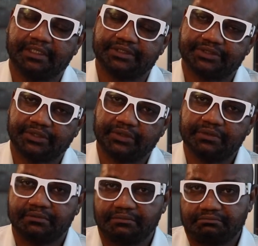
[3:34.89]

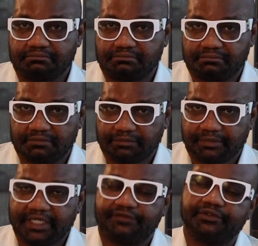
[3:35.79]
So,
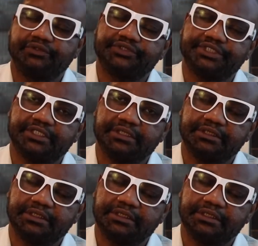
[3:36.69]
by evolution,